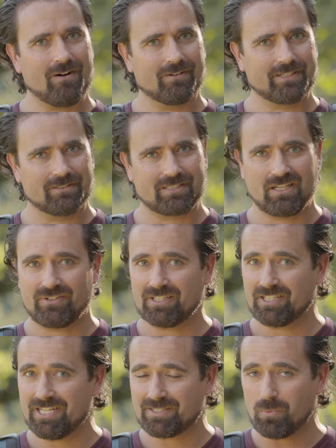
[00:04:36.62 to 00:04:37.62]
But if you're
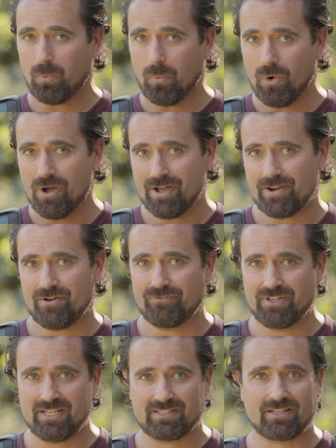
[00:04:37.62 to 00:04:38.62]
looking for a great
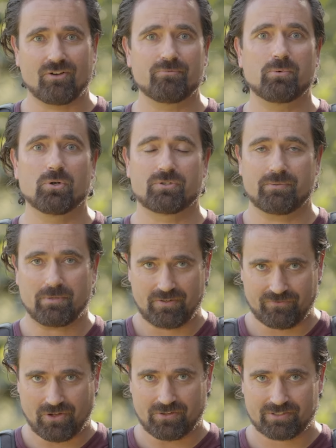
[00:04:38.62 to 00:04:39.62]
portrait camera,
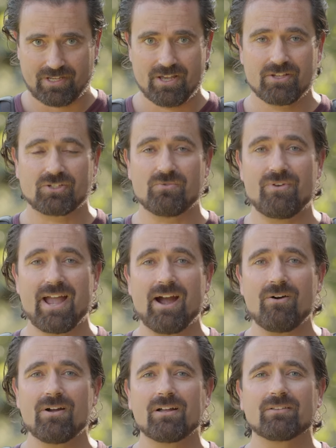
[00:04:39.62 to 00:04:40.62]
a great
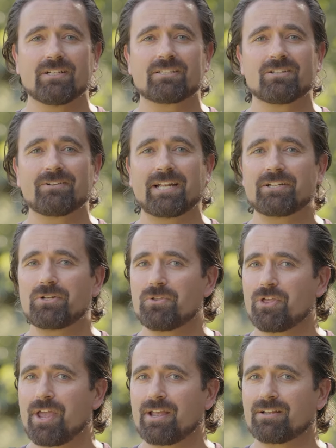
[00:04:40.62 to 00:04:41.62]
personal vlogging
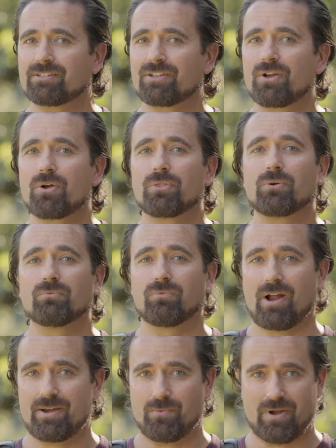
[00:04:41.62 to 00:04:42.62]
camera, if you are a
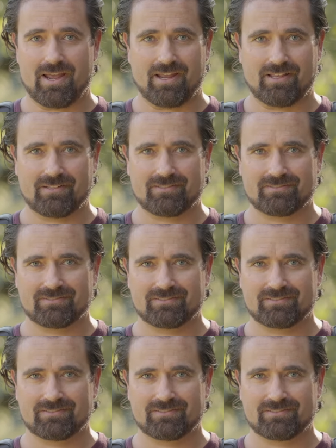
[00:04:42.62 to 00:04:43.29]
one-man show and you